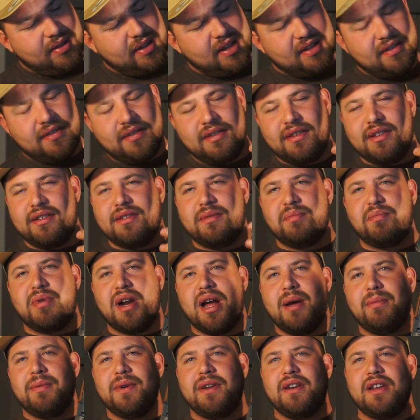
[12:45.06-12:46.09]
That's
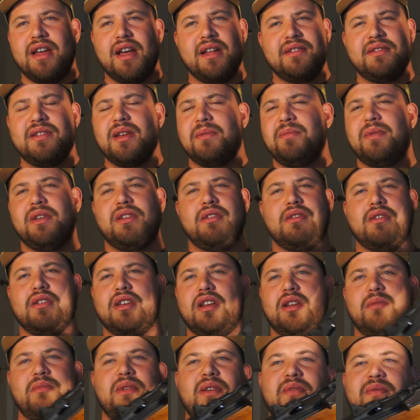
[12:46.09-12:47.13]
probably not something you're going to be